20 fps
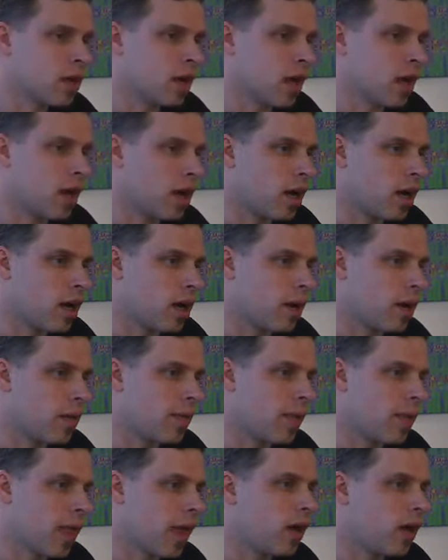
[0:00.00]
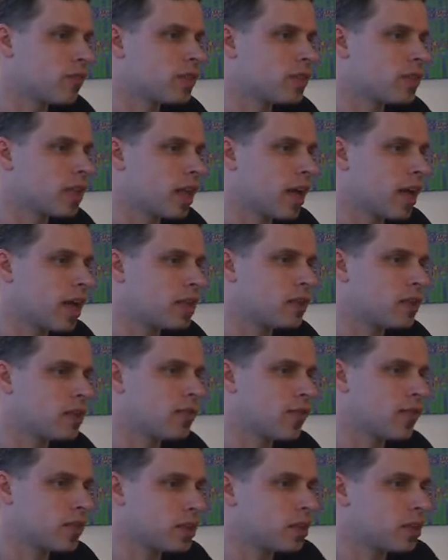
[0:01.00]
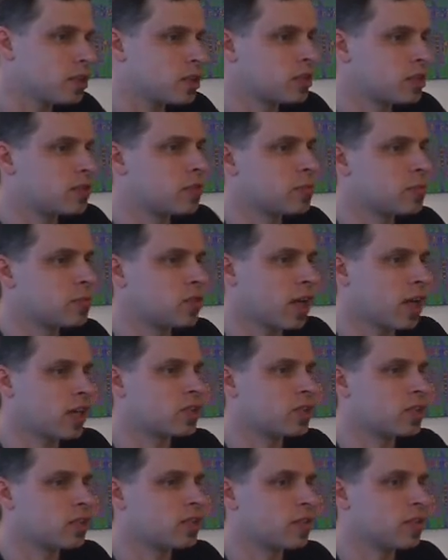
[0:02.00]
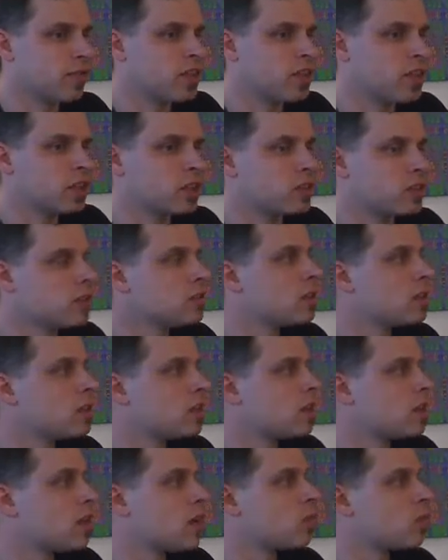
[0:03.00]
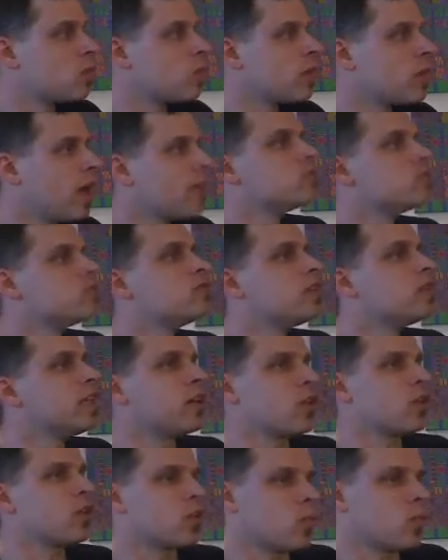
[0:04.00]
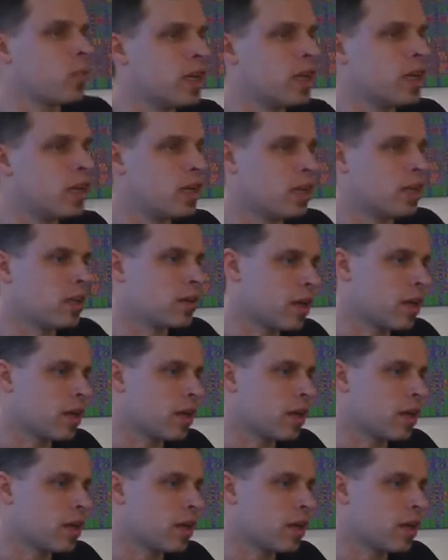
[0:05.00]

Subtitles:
However, in the case of addition, subtraction, and division, we haven't really got a win here.